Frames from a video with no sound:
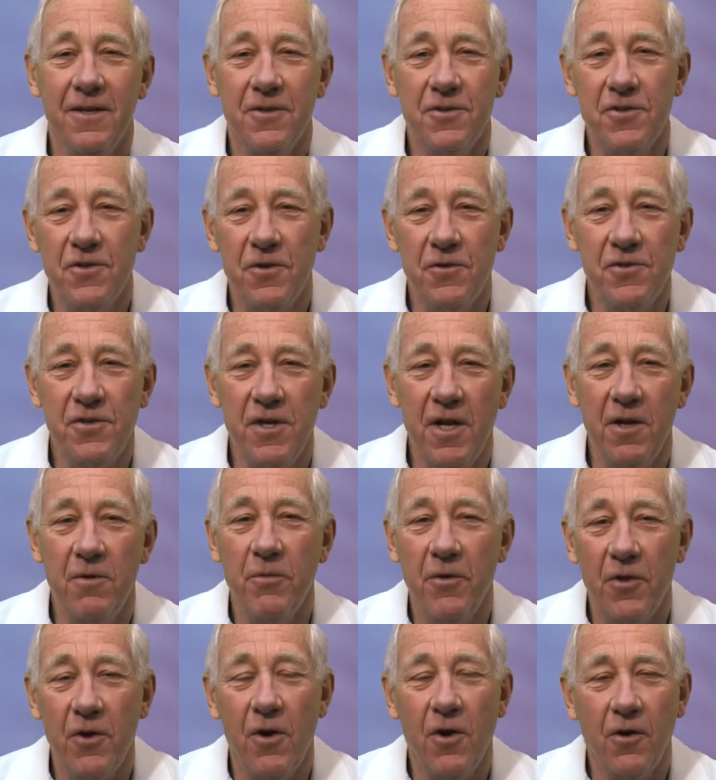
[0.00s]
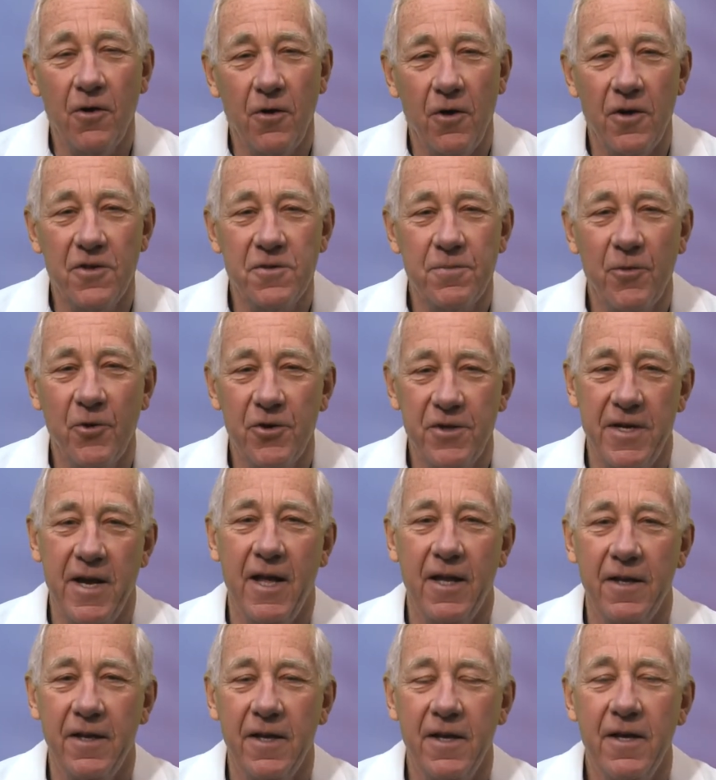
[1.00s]
associated with all-cause
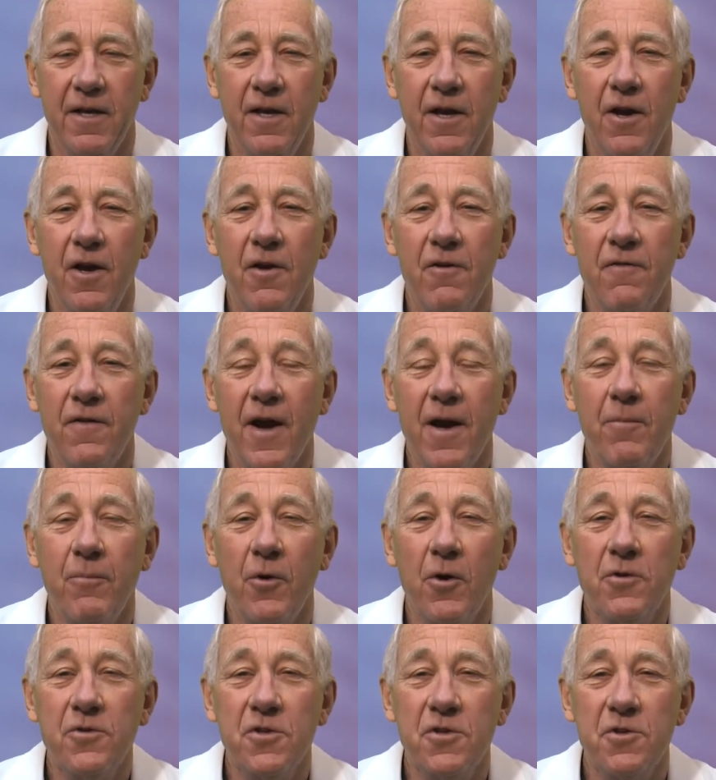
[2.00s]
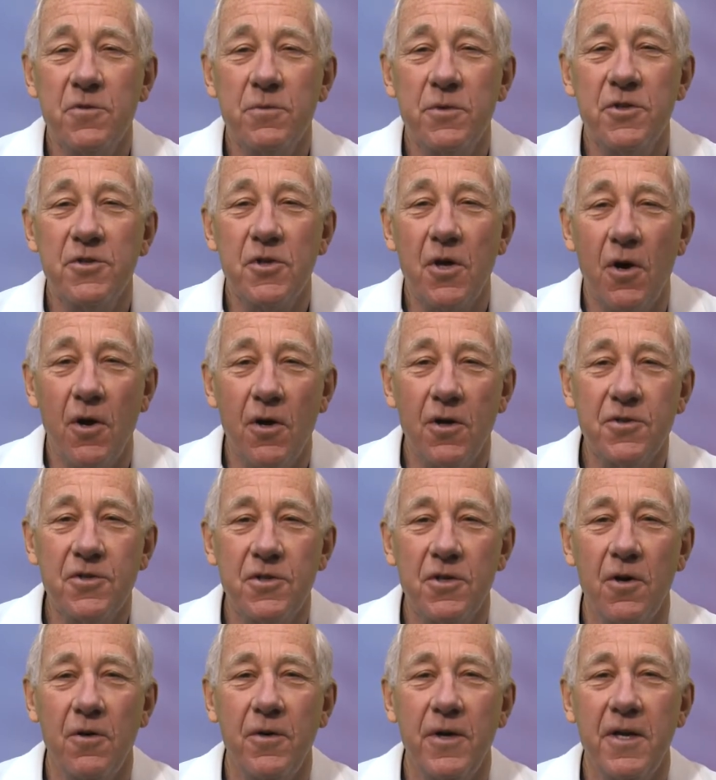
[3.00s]
mortality. Fibrosis was
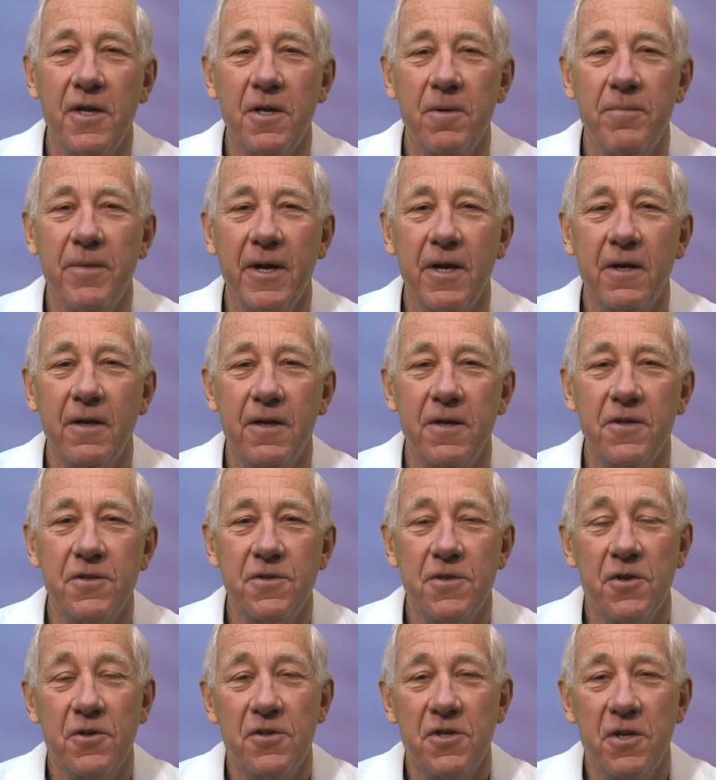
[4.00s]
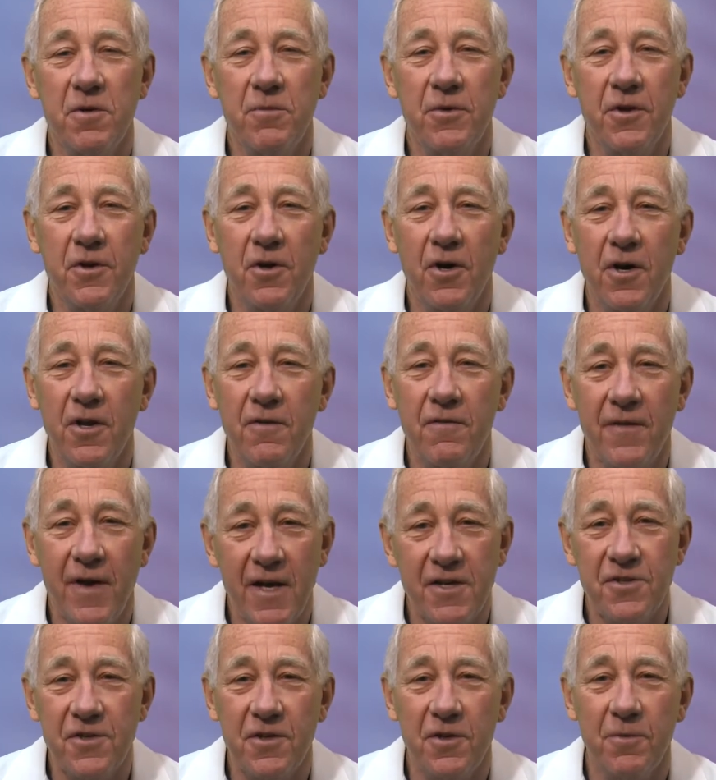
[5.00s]
also independently associated with
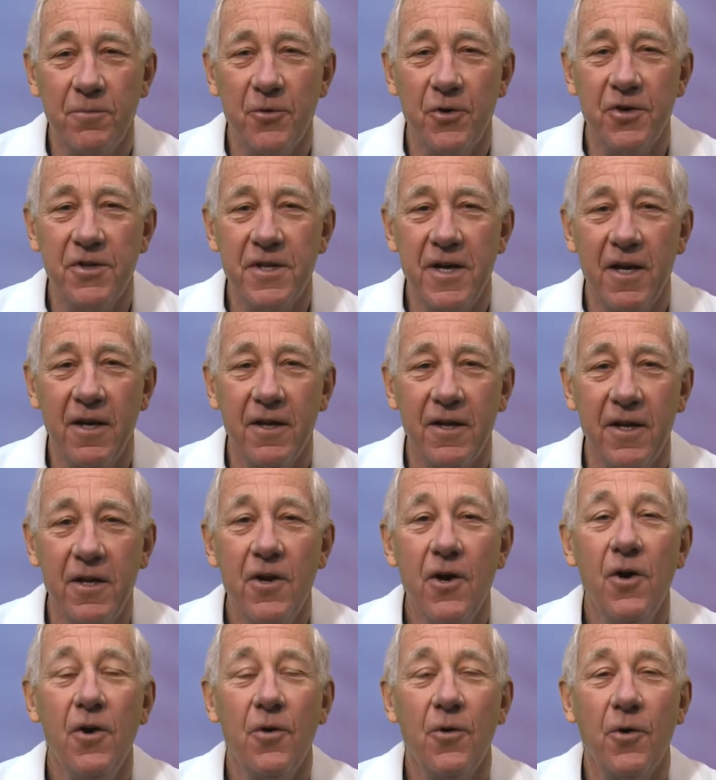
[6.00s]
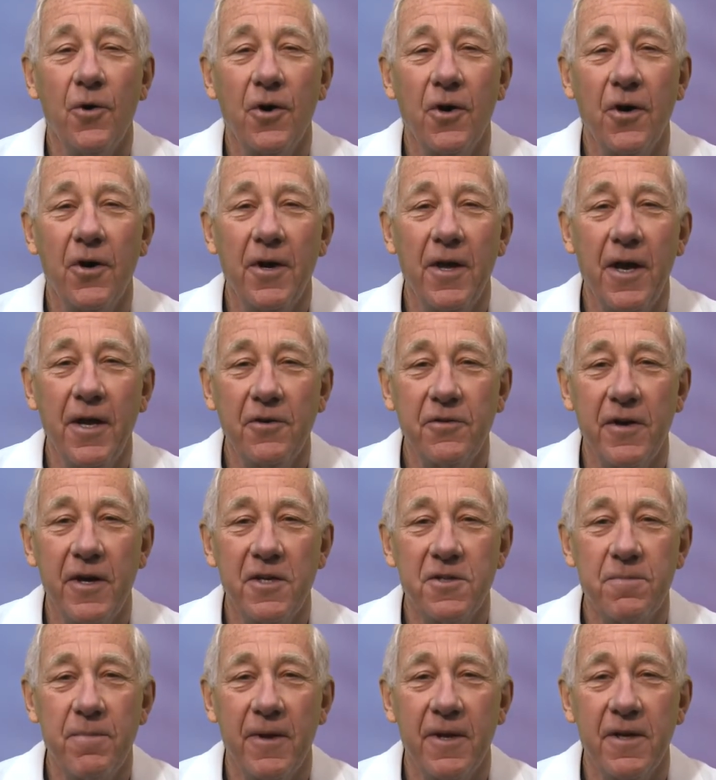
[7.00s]
cardiovascular mortality or cardiac
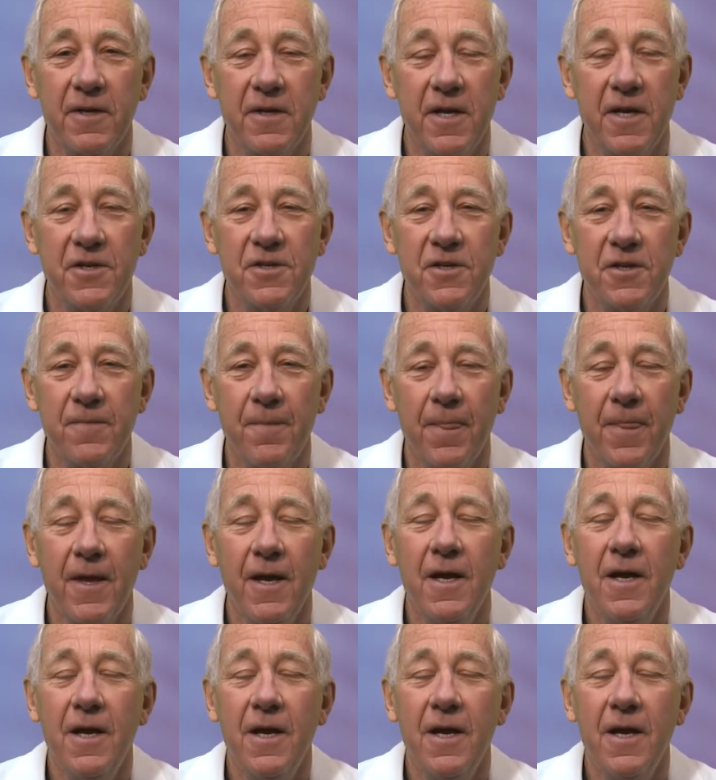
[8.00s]
transplantation.